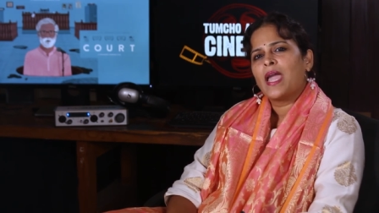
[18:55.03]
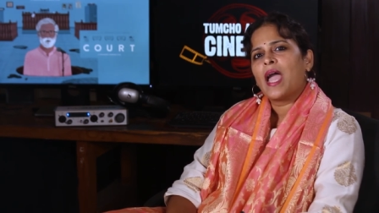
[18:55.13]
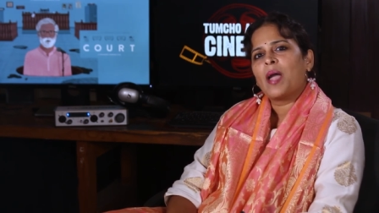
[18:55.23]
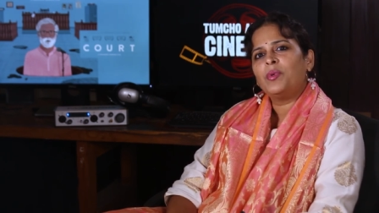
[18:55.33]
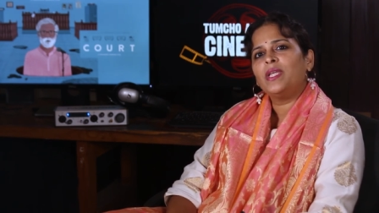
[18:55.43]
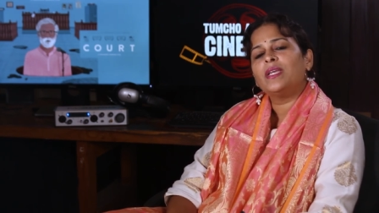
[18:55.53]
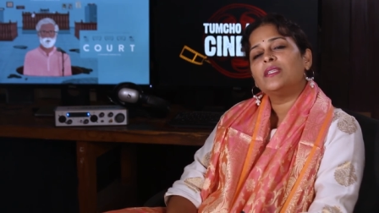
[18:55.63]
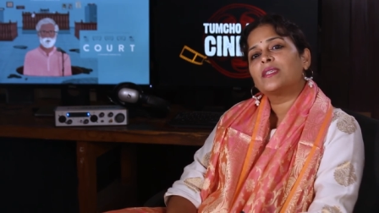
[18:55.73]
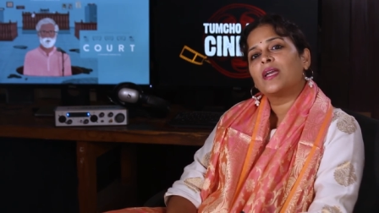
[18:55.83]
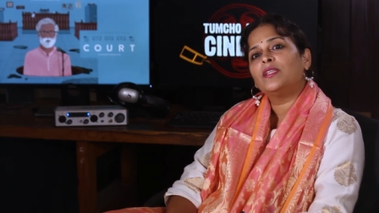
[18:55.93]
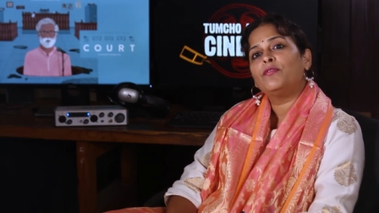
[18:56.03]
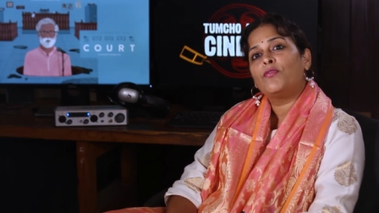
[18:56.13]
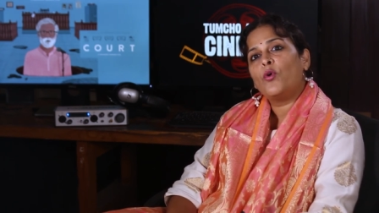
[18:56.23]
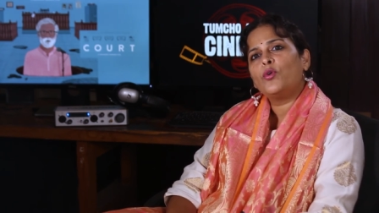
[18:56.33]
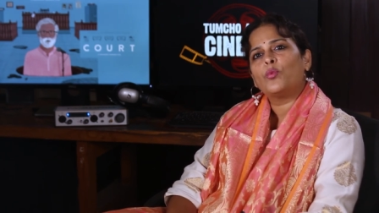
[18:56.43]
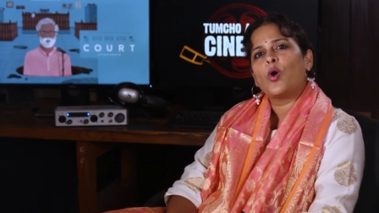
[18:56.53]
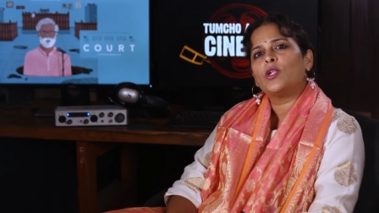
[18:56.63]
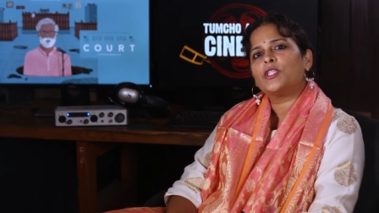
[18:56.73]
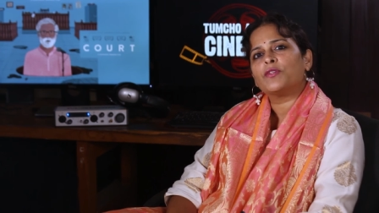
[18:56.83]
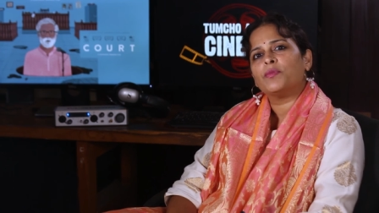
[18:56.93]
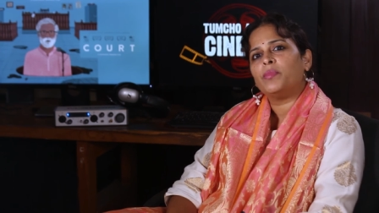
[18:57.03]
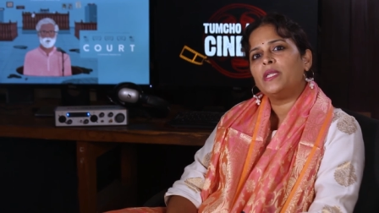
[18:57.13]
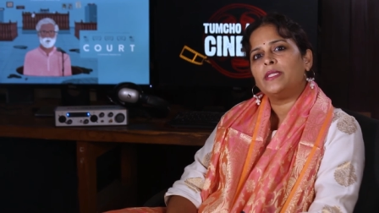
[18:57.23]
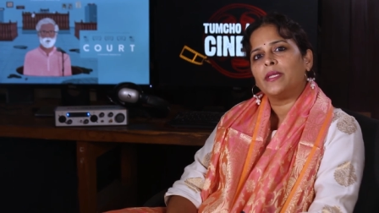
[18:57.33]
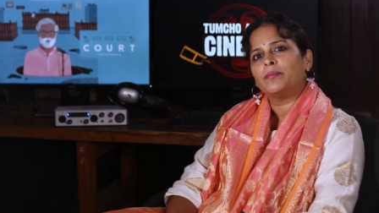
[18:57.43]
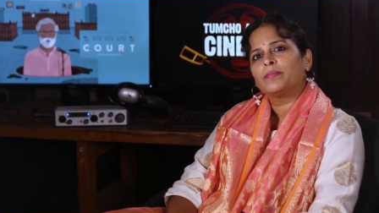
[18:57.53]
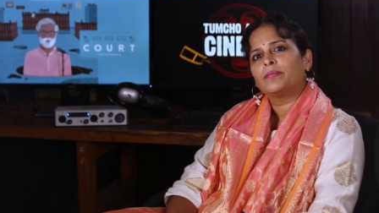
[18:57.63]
happening inside the four walls of a building